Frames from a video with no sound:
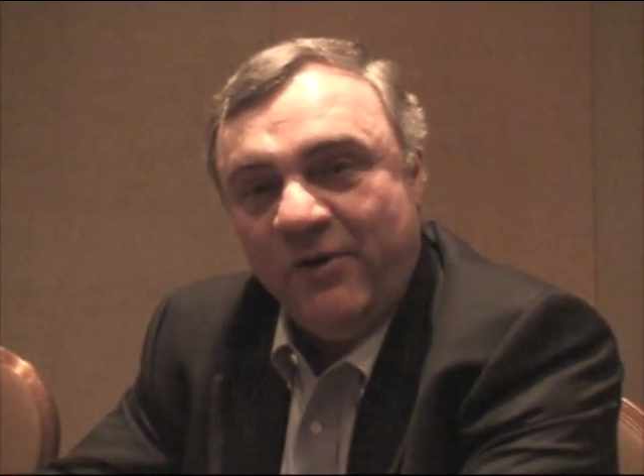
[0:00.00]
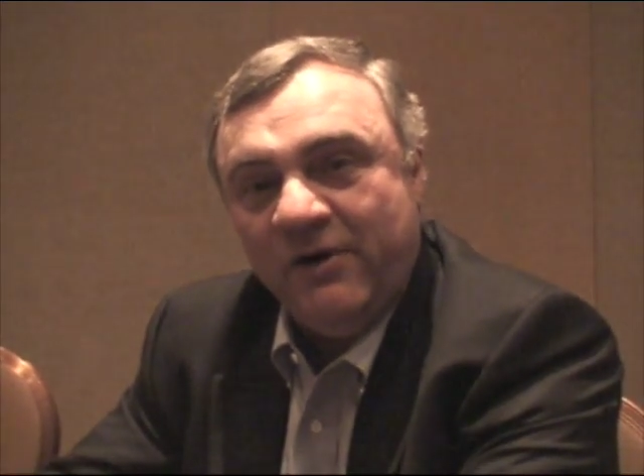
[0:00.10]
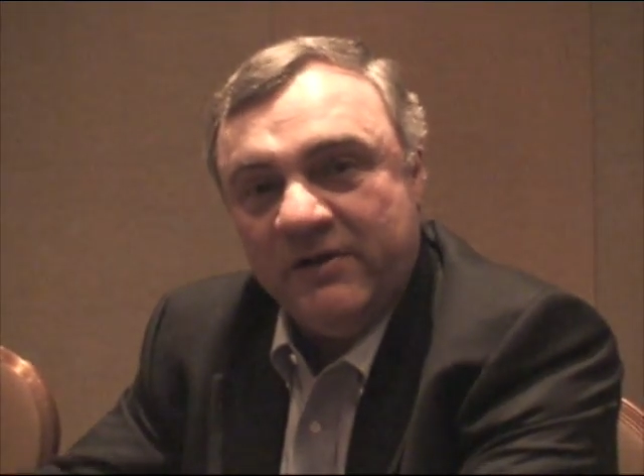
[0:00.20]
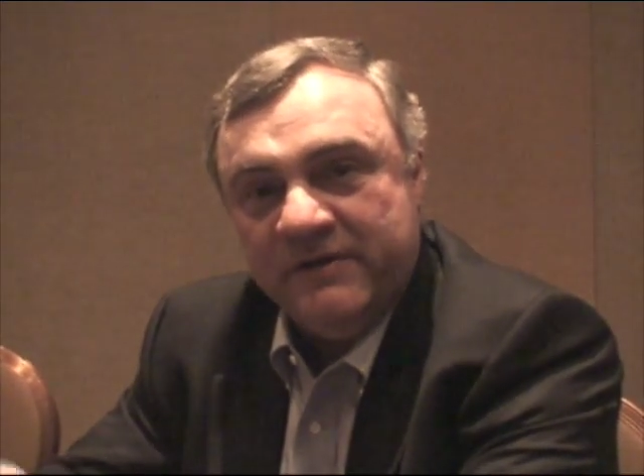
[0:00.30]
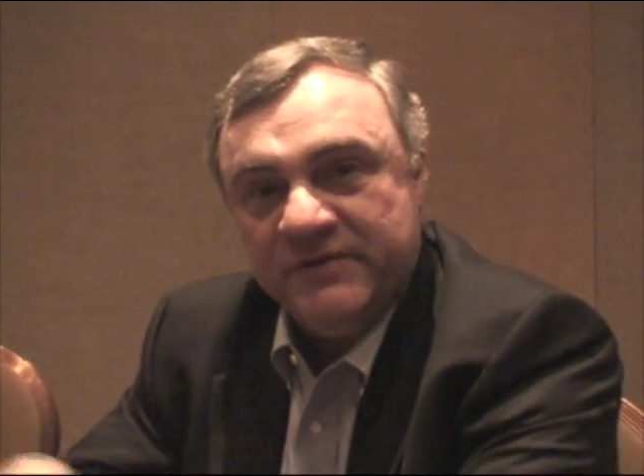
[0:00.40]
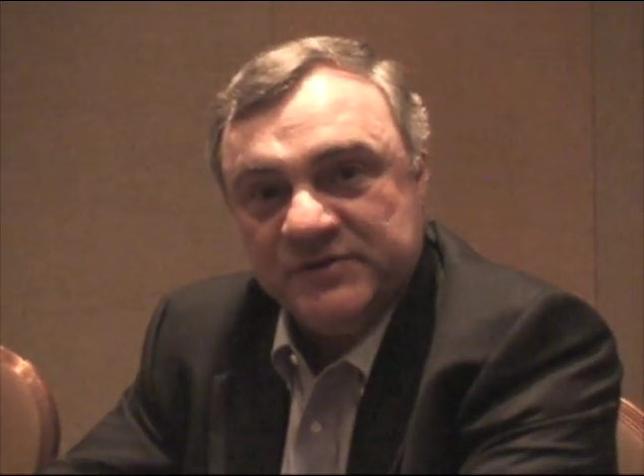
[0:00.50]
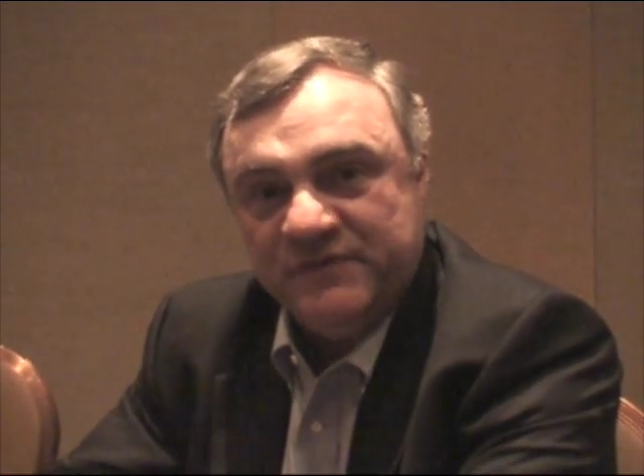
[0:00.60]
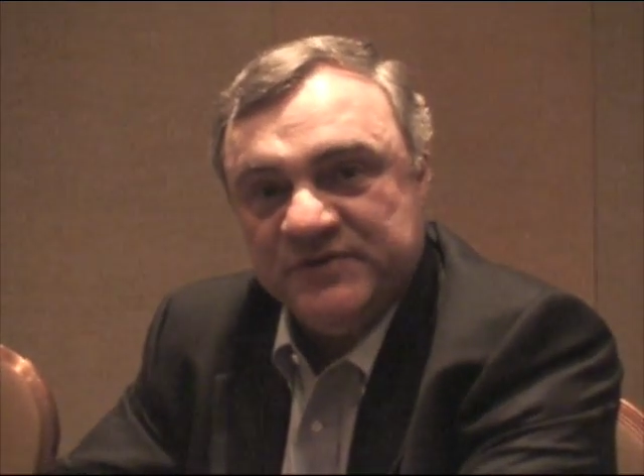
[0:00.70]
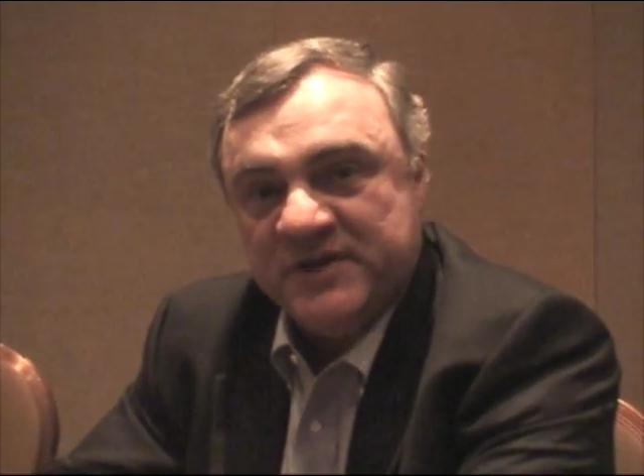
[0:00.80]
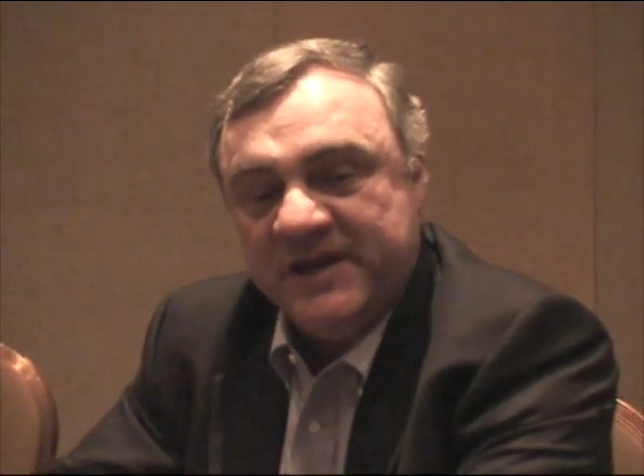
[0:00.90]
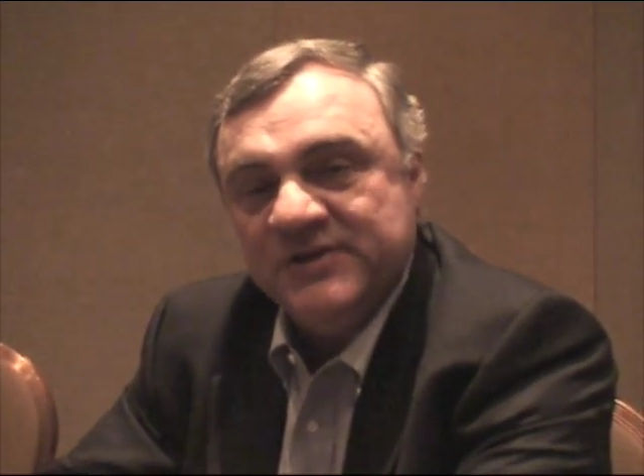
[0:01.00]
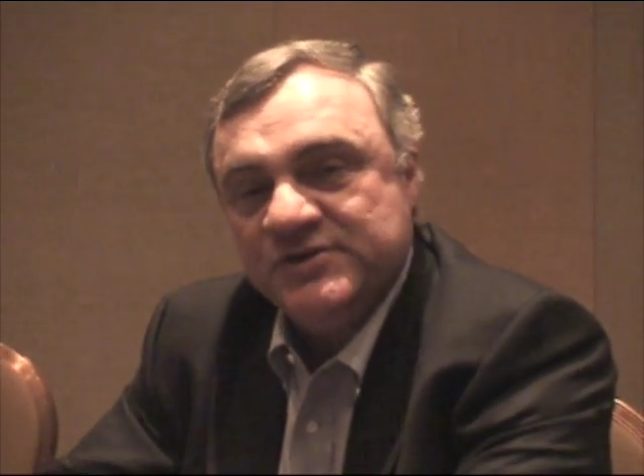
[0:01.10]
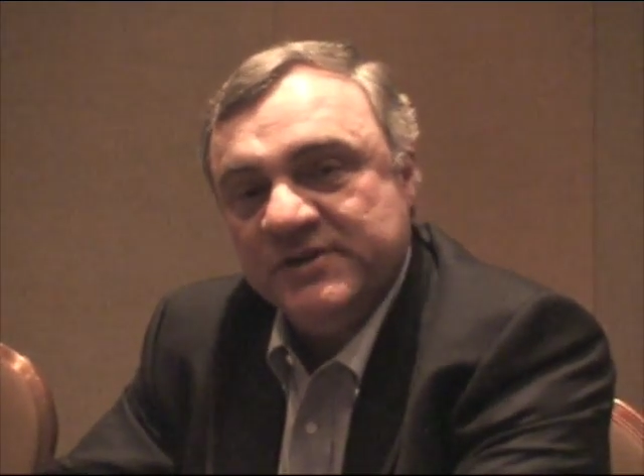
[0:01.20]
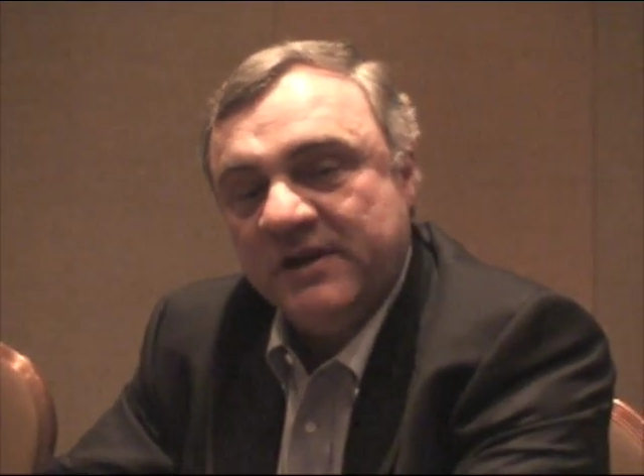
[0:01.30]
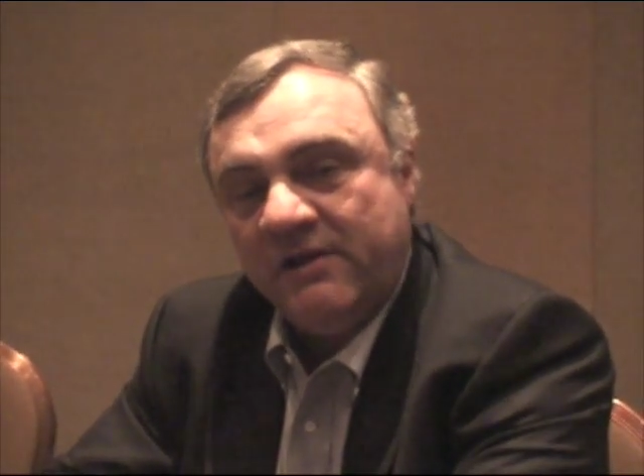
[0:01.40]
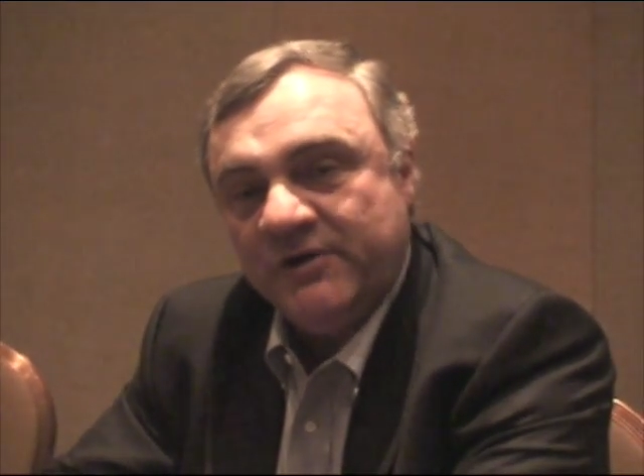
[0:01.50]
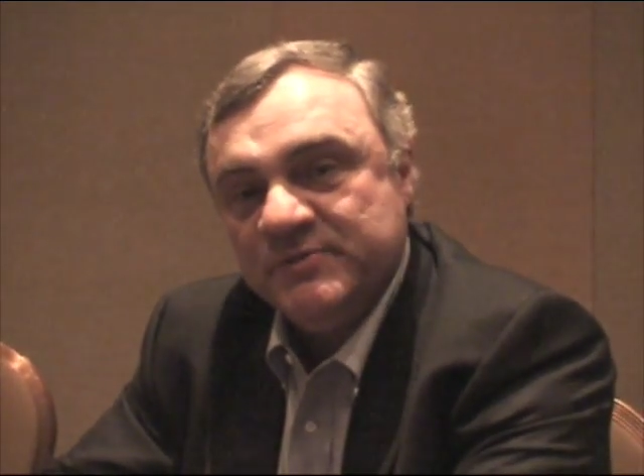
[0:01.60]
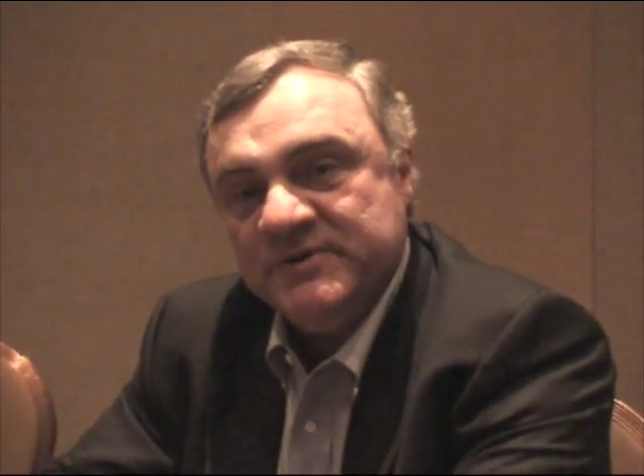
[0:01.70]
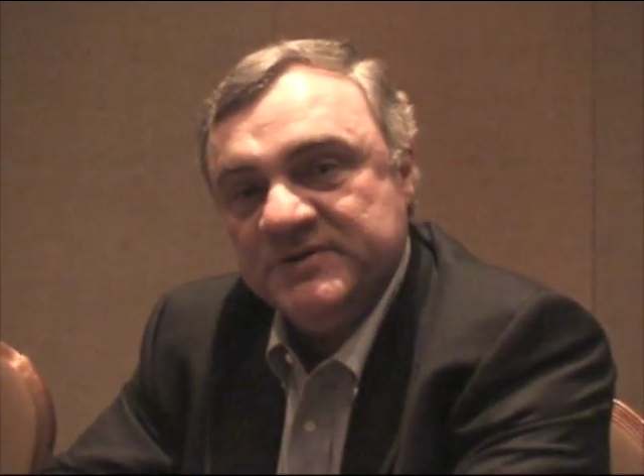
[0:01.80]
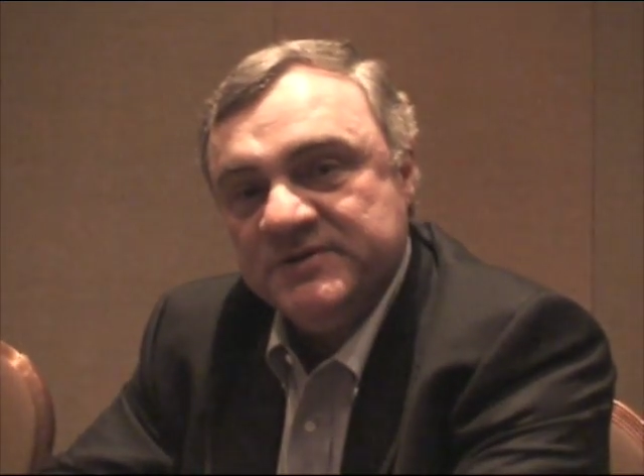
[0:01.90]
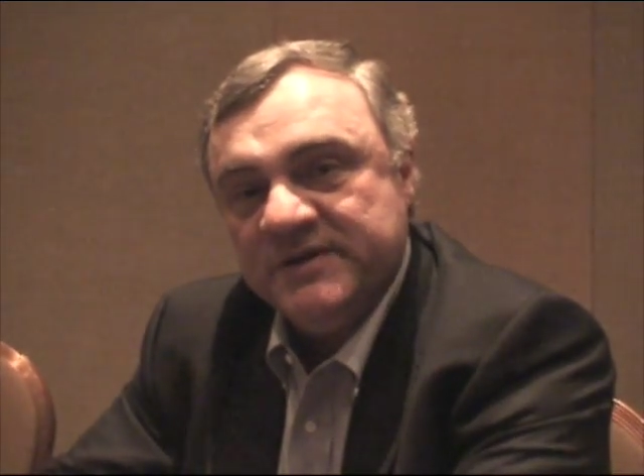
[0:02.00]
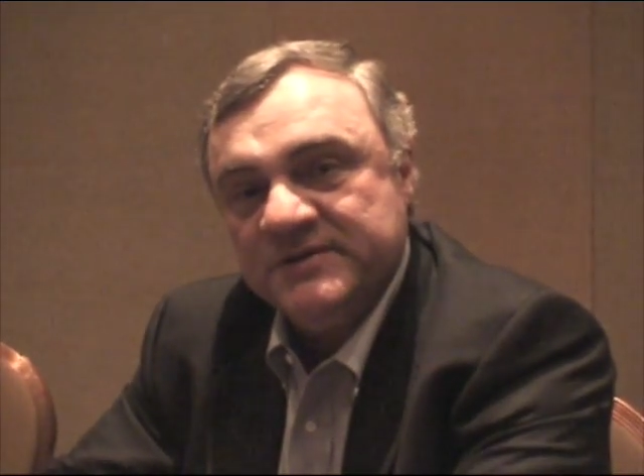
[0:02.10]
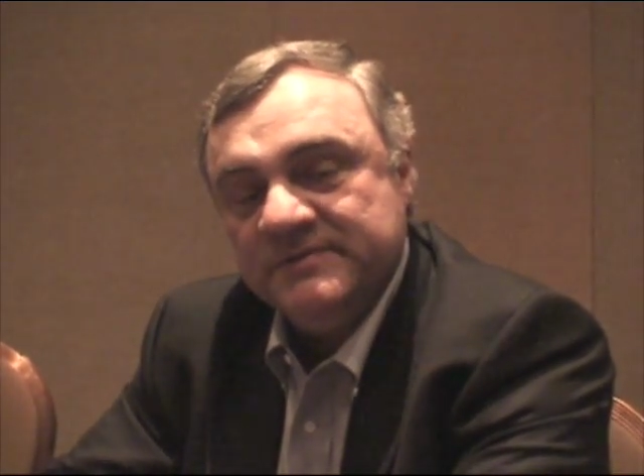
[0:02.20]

all of the sophistication that a large business does. So